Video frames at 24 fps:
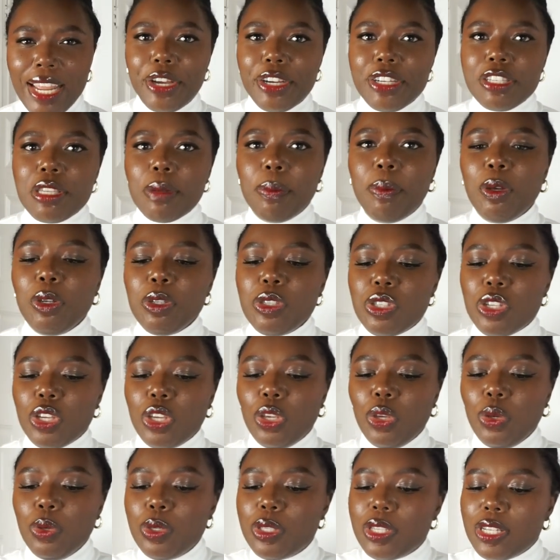You're supposed to
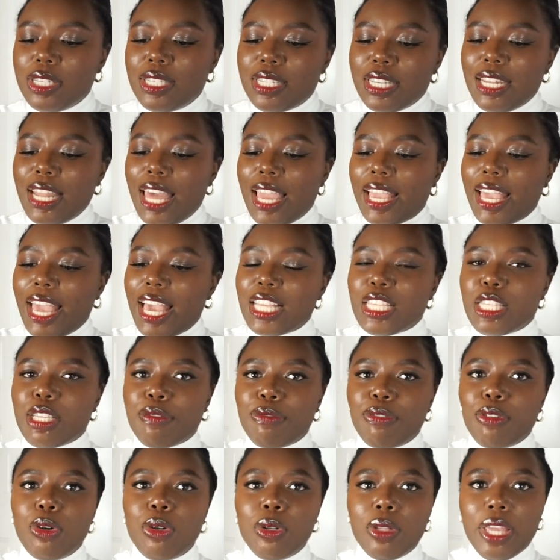use it to like
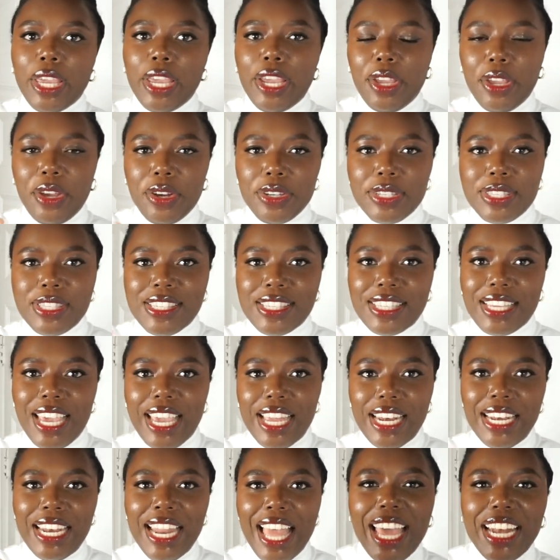exfoliate your
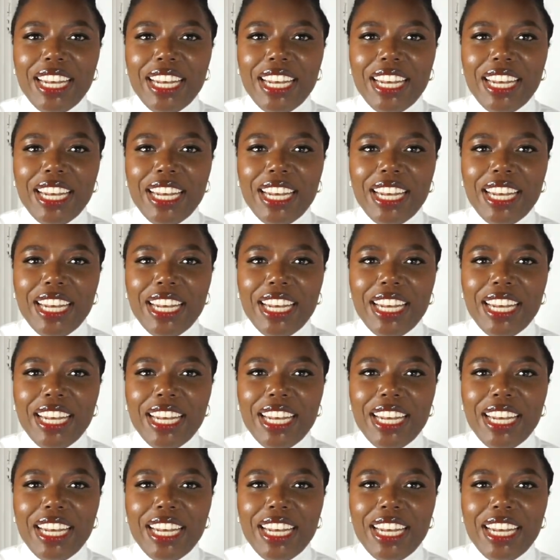skin,